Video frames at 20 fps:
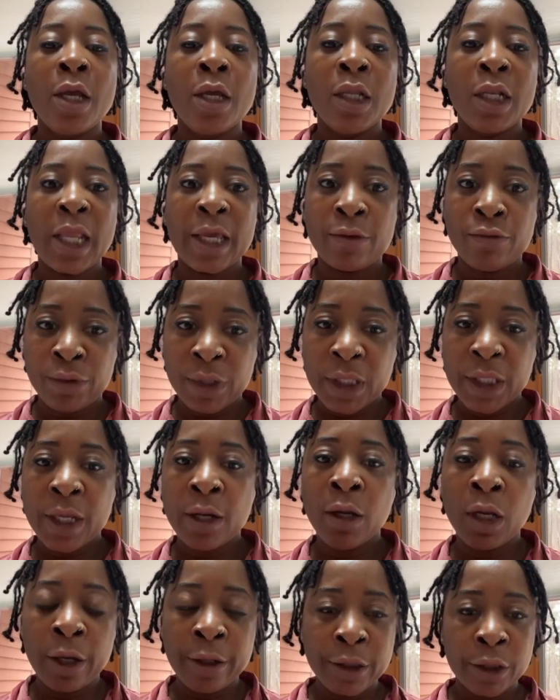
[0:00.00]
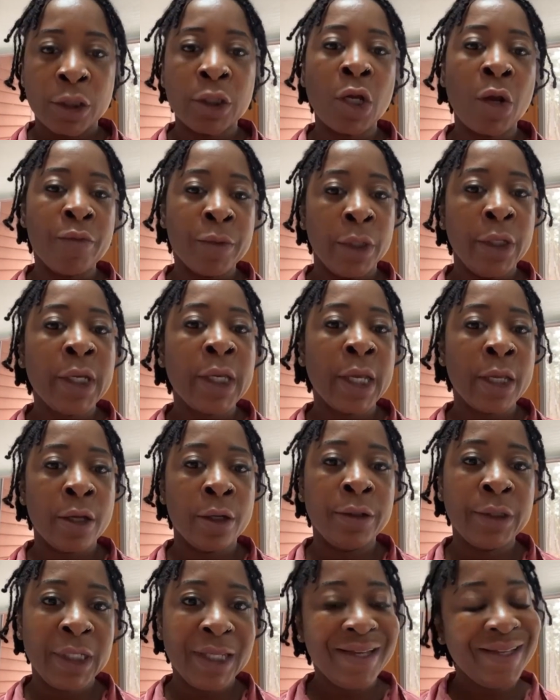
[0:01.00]
Like really learning to communicate your
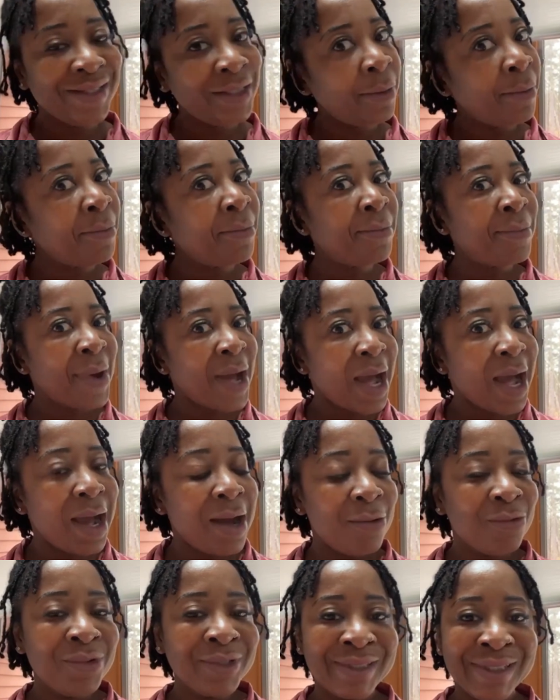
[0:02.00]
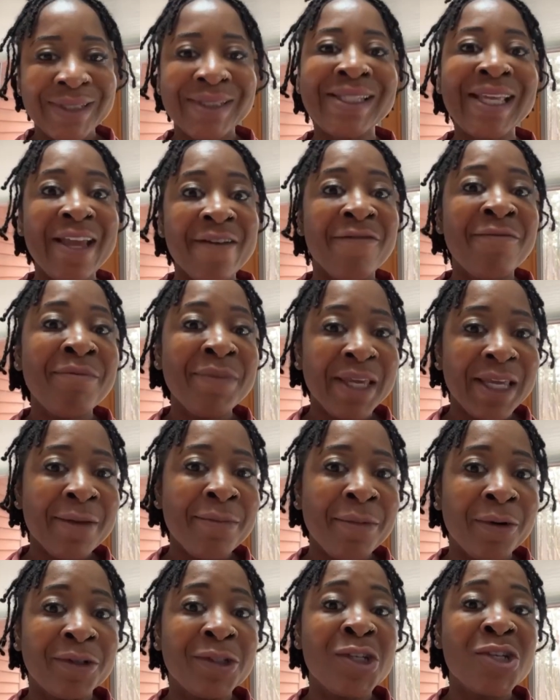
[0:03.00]
needs, but with safe
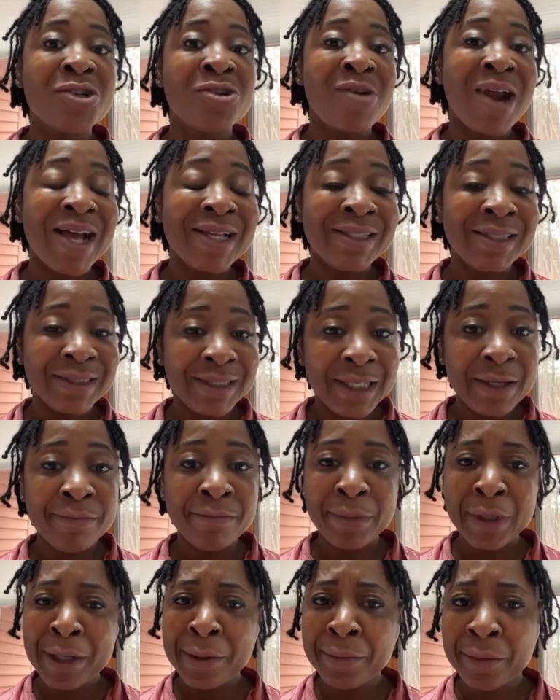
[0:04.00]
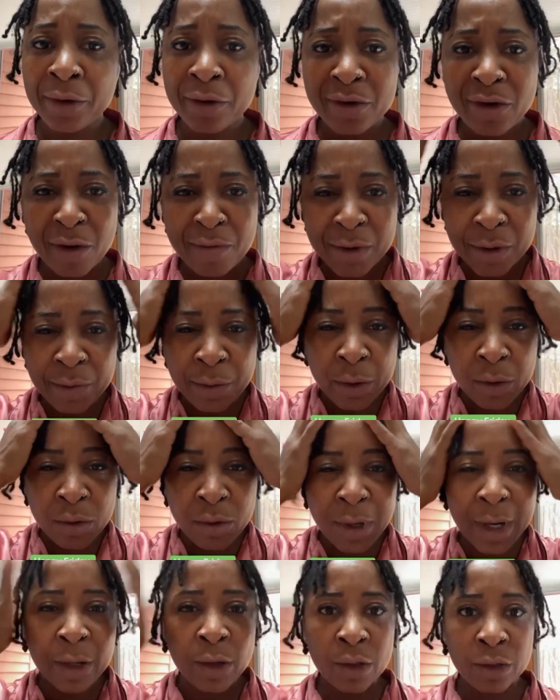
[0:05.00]
people, trusting people, not people who
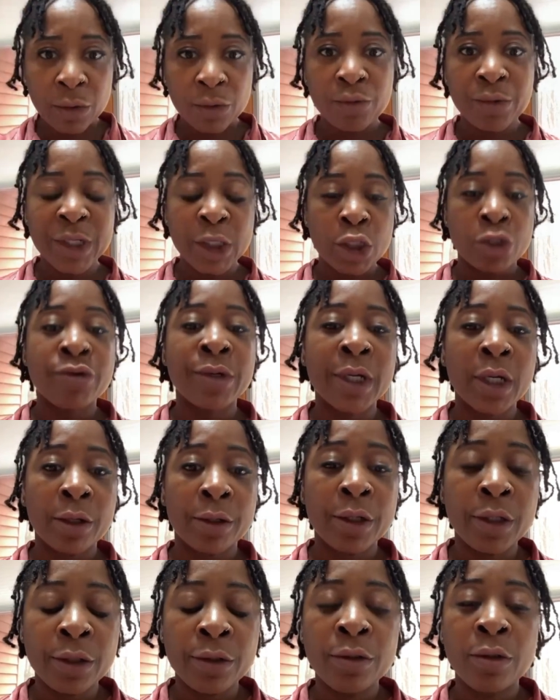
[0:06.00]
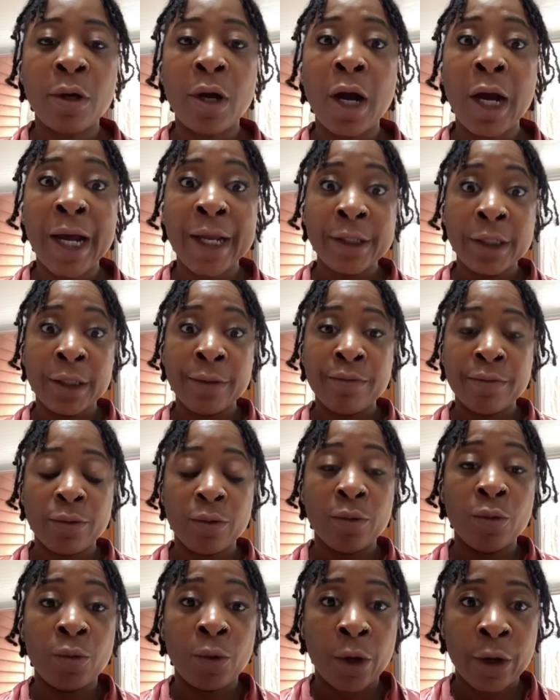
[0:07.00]
are going to re trigger you, add the
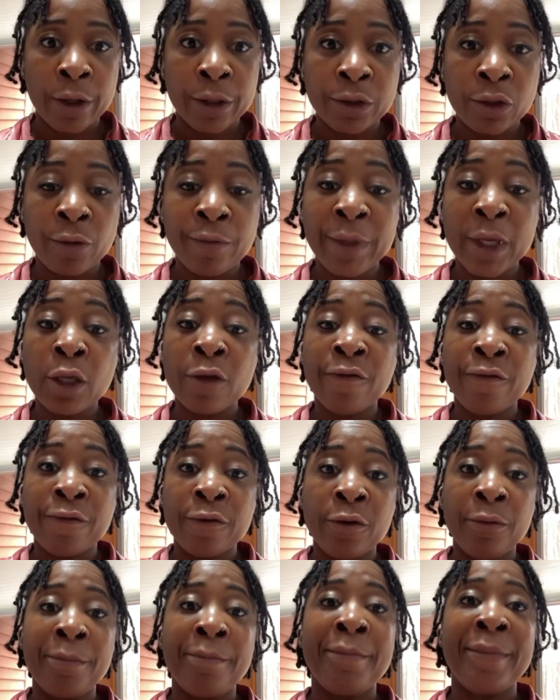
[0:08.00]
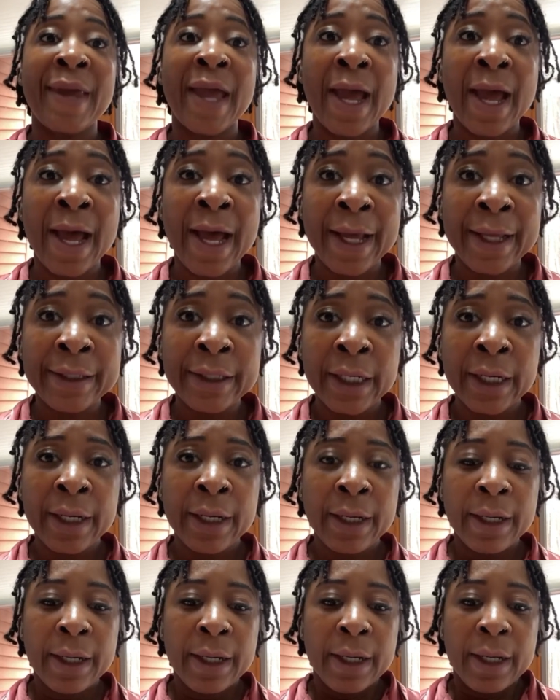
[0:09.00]
words, or make you feel bad.
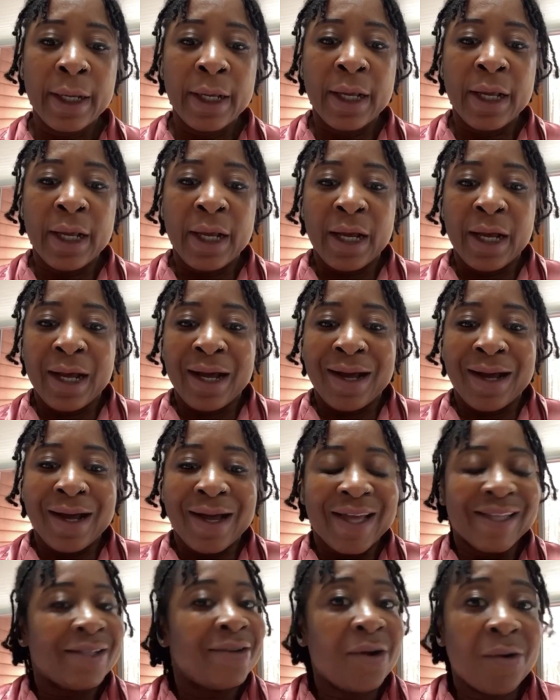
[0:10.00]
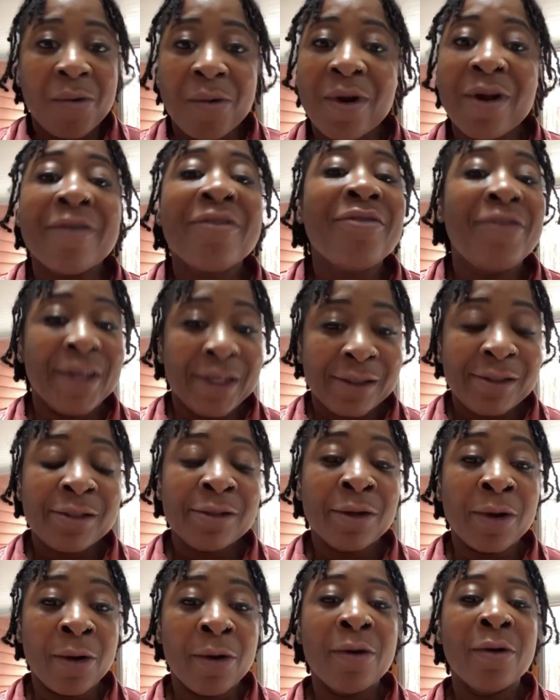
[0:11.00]
It's not worth it to
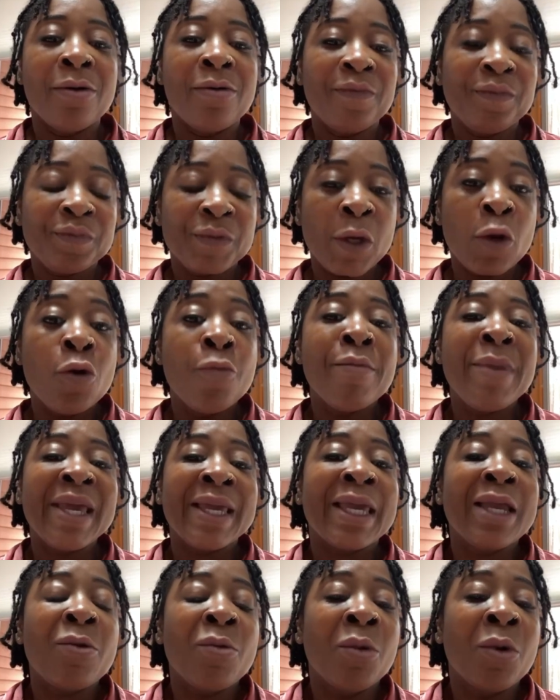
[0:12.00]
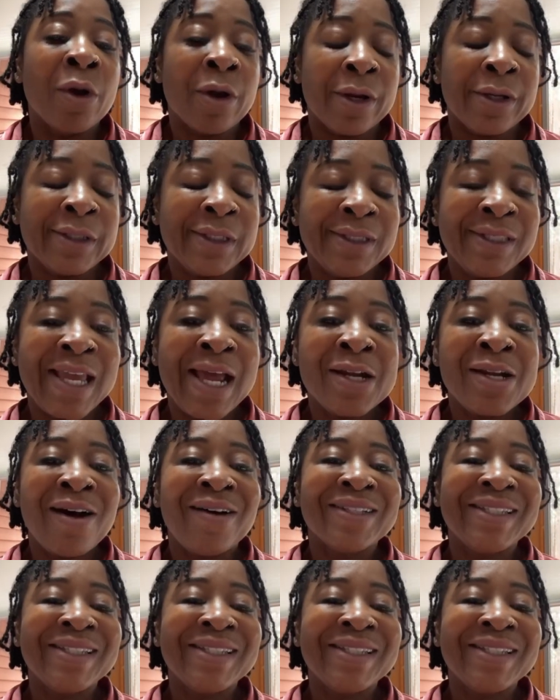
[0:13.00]
go. It will make it worse. They're not